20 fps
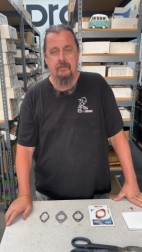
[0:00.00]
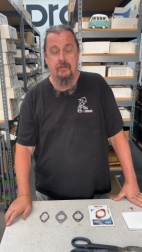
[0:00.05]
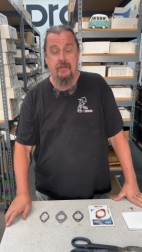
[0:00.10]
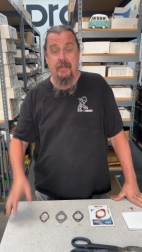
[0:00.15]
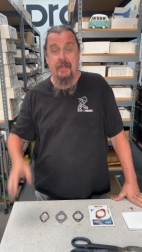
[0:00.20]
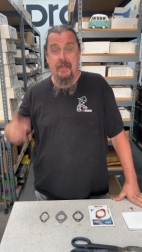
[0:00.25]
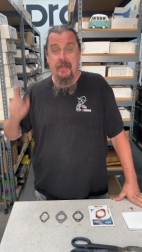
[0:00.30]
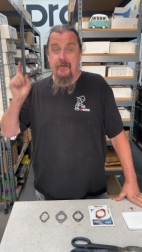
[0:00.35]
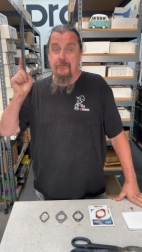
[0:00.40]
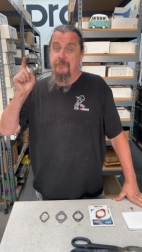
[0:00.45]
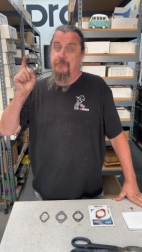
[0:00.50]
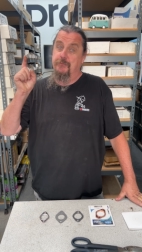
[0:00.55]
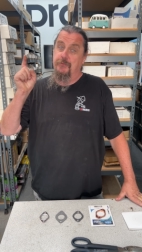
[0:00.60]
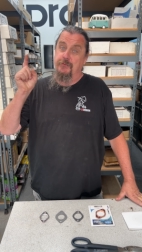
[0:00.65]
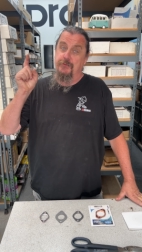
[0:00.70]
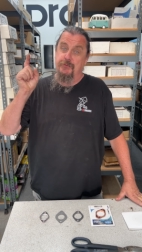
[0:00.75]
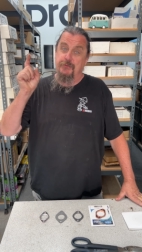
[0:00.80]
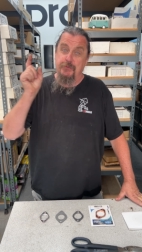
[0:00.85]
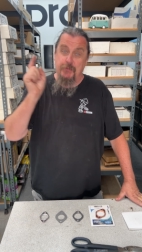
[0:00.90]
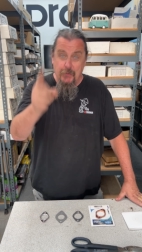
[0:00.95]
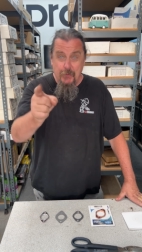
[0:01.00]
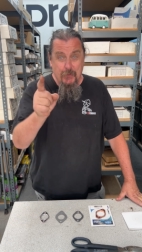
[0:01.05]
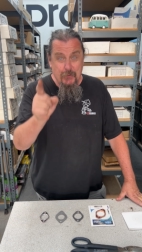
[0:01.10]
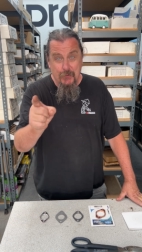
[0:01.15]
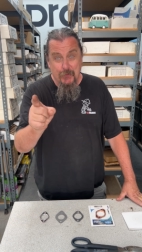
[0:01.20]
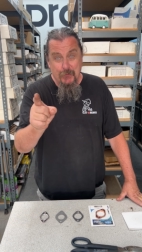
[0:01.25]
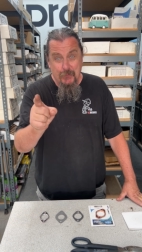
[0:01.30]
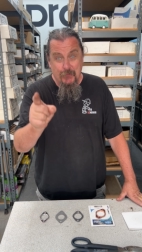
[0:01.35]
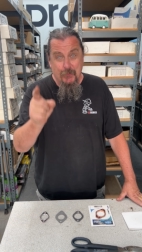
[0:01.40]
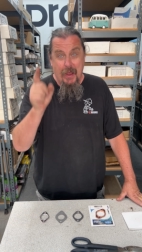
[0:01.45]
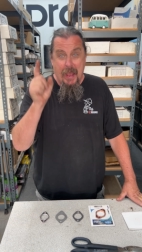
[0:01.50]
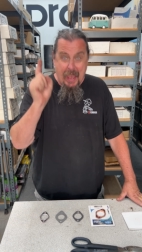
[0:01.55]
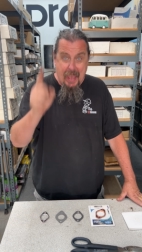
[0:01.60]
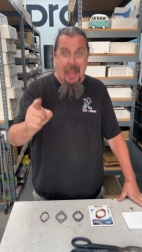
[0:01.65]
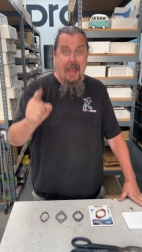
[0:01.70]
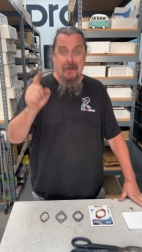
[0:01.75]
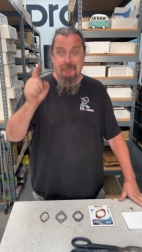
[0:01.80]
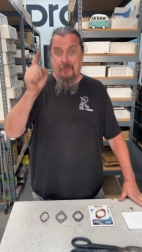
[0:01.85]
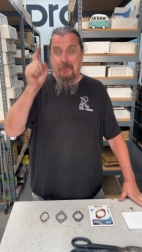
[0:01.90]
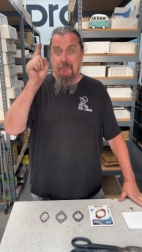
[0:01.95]
If you
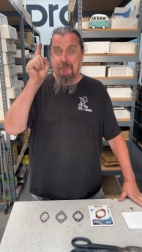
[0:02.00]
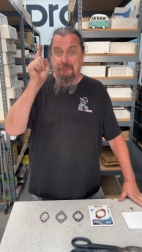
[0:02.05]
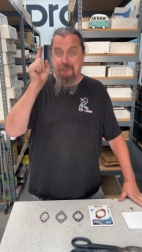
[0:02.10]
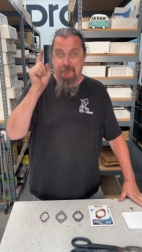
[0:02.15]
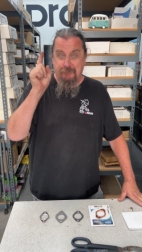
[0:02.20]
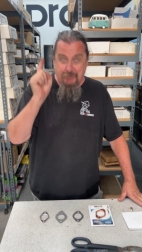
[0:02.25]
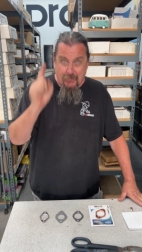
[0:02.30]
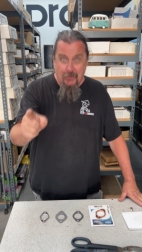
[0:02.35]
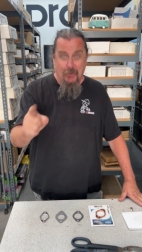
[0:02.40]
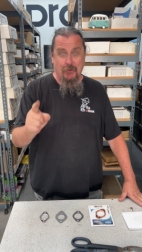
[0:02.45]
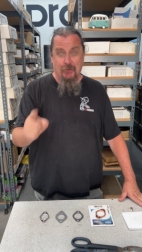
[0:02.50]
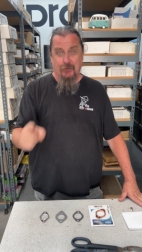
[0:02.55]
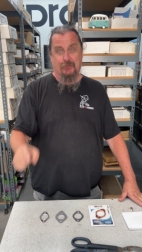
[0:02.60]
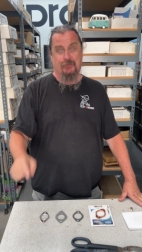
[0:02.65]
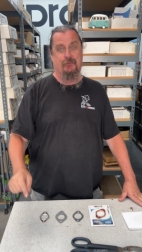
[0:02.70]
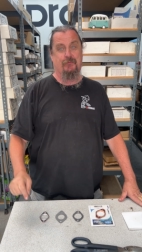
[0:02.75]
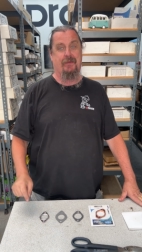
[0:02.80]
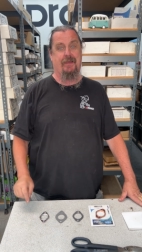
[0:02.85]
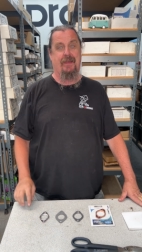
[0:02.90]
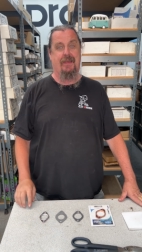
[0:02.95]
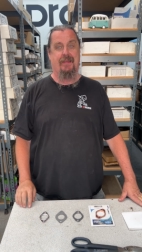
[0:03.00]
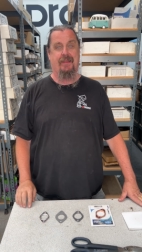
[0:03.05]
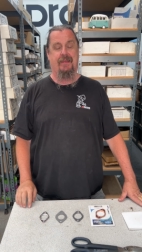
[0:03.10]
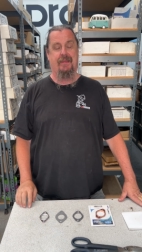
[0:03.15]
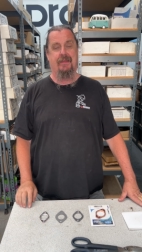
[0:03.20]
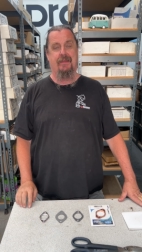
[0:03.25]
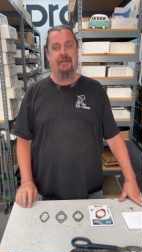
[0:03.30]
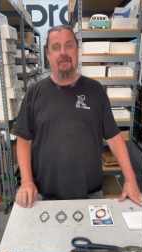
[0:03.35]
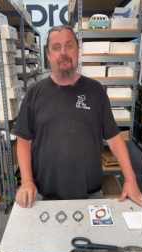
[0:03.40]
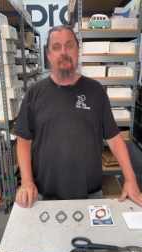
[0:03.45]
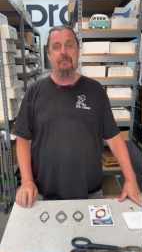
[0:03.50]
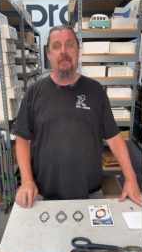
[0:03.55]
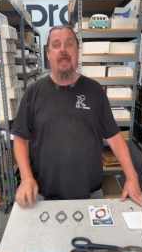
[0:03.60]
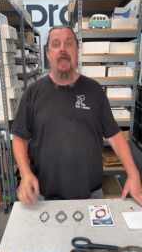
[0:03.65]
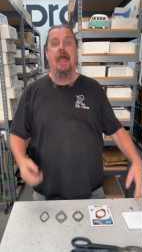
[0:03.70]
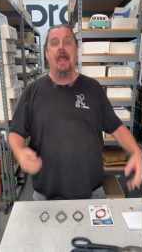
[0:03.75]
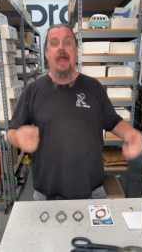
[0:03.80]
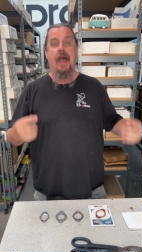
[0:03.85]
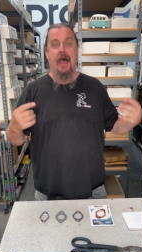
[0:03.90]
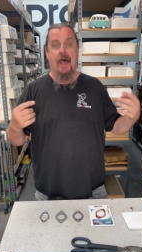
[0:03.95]
have a Volkswagen,
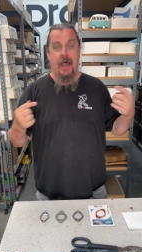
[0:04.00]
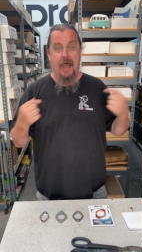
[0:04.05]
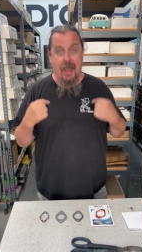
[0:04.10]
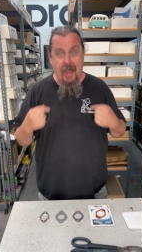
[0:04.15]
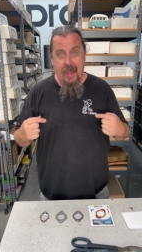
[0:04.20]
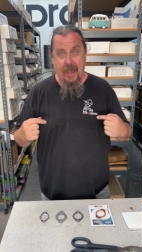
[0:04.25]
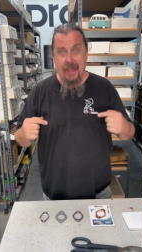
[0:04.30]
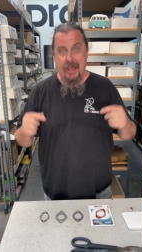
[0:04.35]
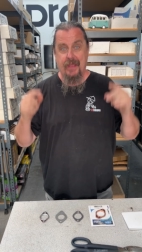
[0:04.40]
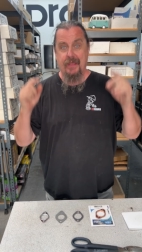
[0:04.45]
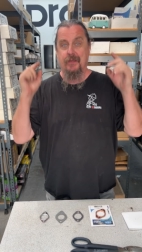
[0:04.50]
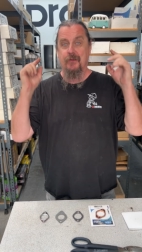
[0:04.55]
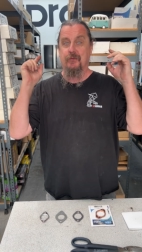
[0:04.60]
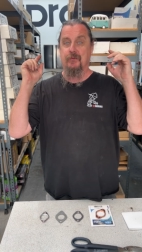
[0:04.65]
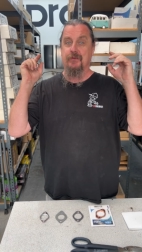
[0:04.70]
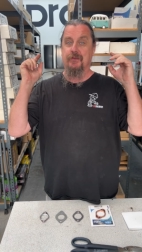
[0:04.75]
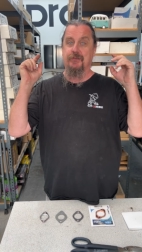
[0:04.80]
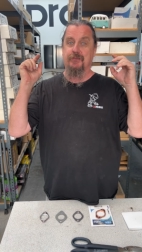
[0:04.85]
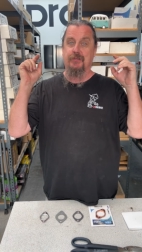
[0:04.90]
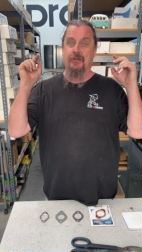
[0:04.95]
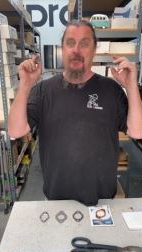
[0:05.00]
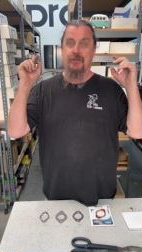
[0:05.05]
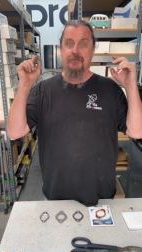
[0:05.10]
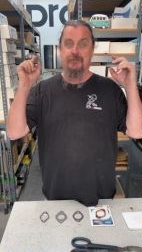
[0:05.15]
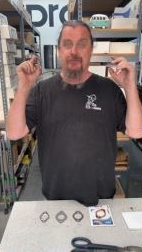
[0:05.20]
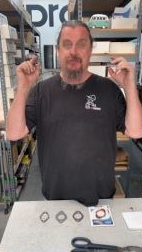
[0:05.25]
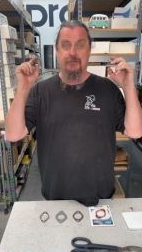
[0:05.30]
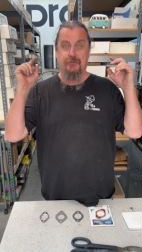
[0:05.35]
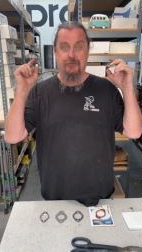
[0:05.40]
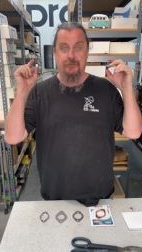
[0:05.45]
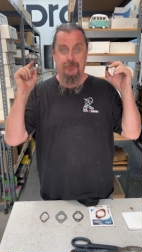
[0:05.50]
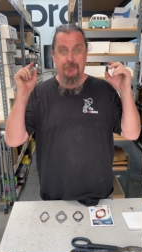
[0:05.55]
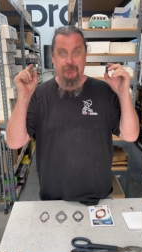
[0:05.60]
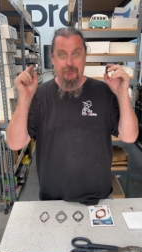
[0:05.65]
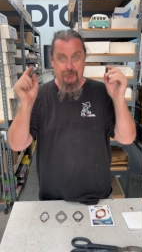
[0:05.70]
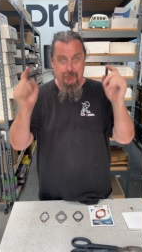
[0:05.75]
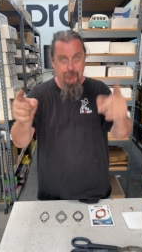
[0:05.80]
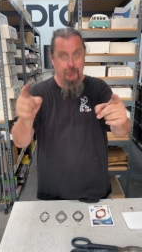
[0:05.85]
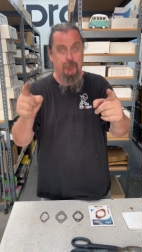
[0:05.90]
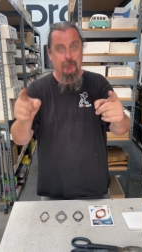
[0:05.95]
I want to talk to
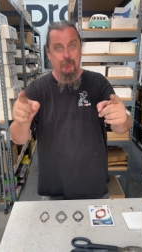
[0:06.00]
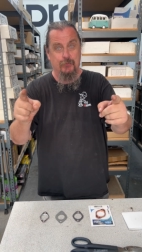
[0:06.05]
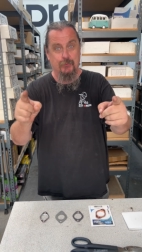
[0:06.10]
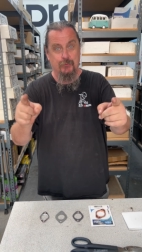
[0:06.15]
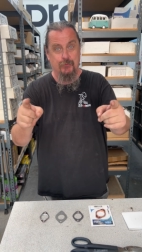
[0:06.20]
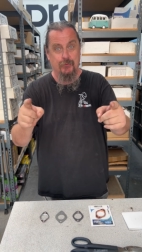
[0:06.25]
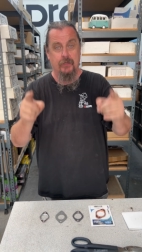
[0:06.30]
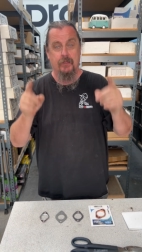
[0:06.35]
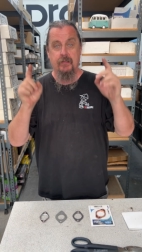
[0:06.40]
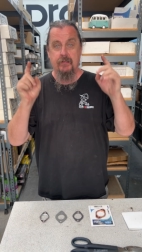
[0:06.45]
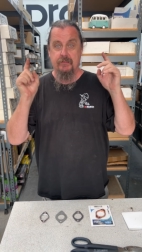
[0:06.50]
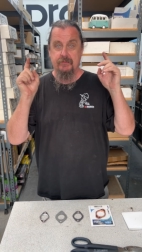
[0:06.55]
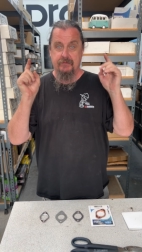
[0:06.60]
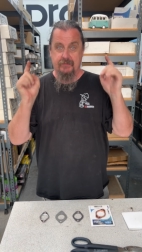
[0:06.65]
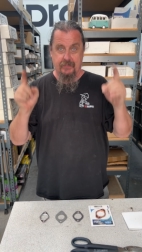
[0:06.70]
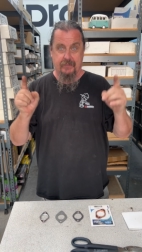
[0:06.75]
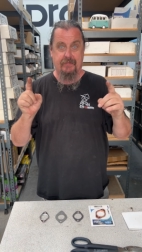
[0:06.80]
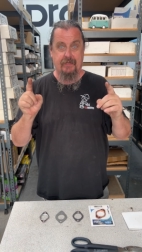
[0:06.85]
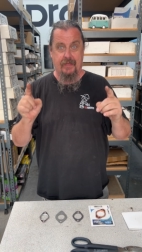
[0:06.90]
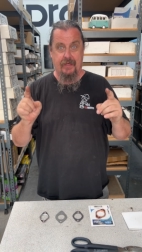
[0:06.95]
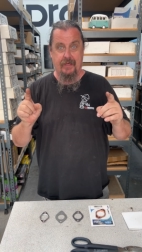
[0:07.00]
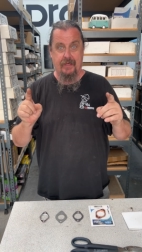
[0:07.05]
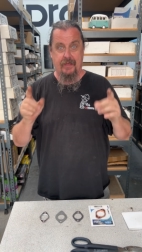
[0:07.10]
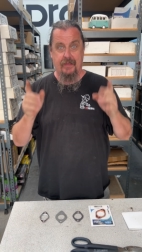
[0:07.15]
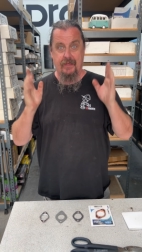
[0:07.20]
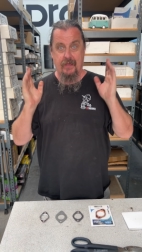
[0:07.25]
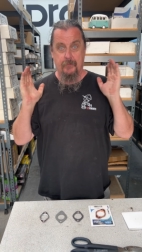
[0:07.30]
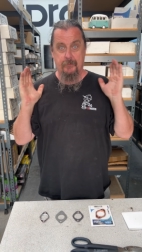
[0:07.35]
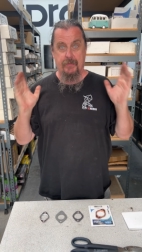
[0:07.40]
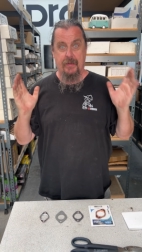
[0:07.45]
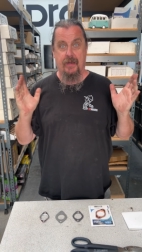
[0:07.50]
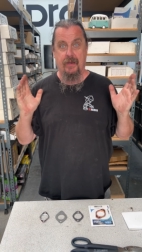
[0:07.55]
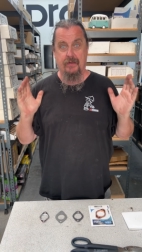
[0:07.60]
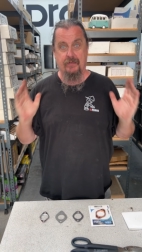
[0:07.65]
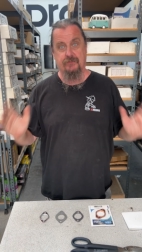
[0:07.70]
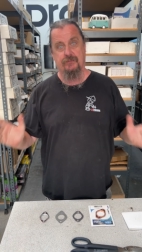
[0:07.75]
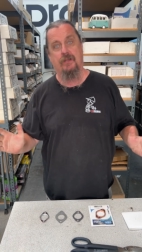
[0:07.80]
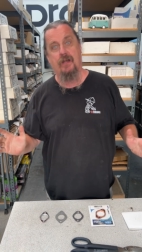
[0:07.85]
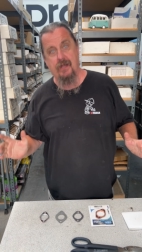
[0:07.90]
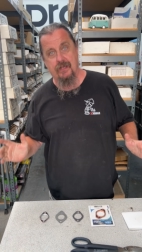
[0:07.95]
you today about
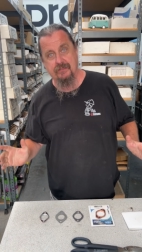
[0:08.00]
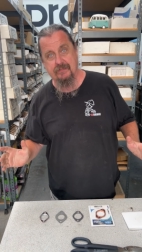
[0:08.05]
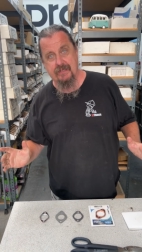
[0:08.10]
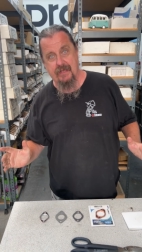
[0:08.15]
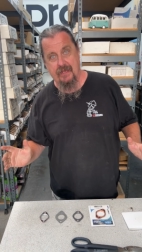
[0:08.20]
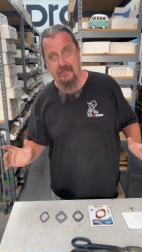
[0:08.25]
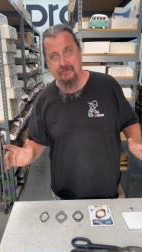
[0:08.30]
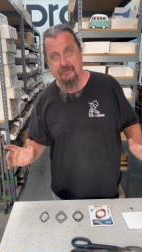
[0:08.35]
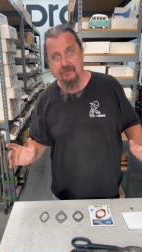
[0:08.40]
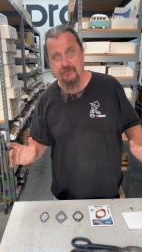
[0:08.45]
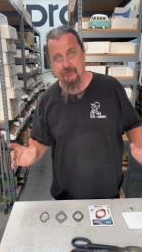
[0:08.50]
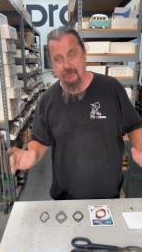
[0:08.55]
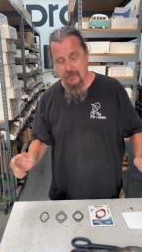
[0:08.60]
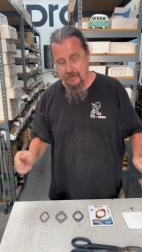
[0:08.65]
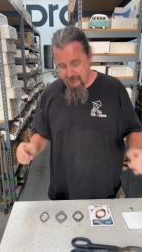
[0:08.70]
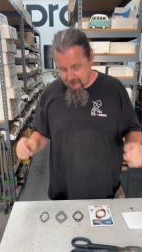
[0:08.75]
exhaust gaskets, right?